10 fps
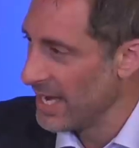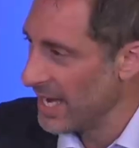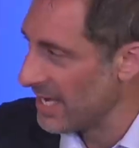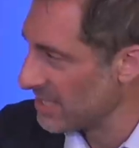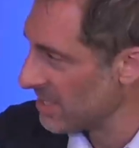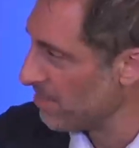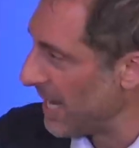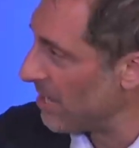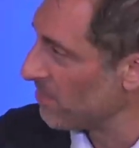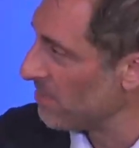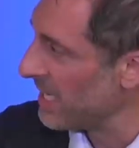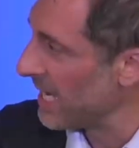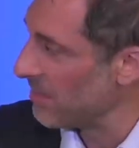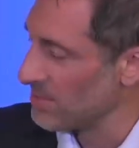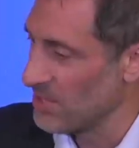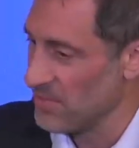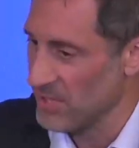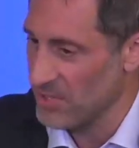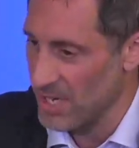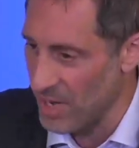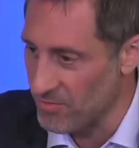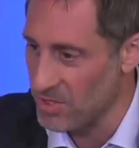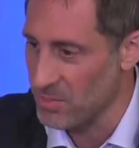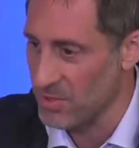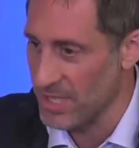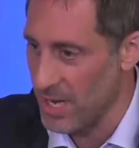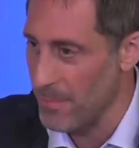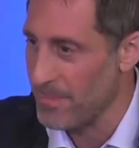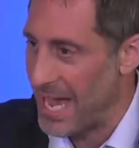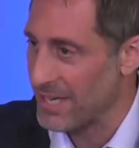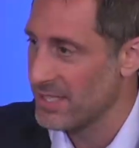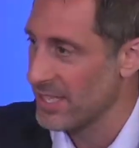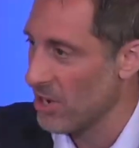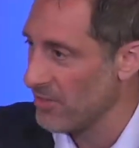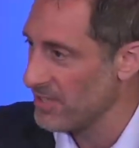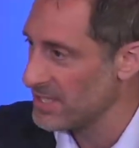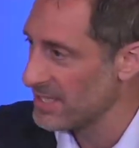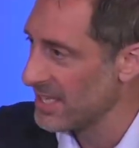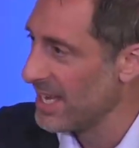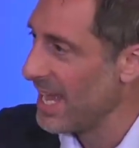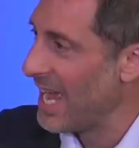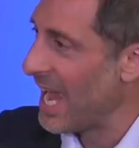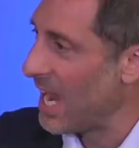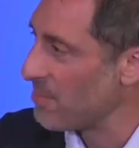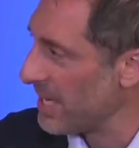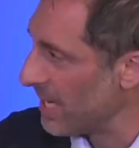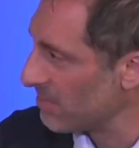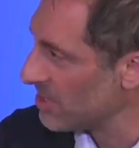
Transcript: it is about being able to feel comfortable to come back to the office and be able to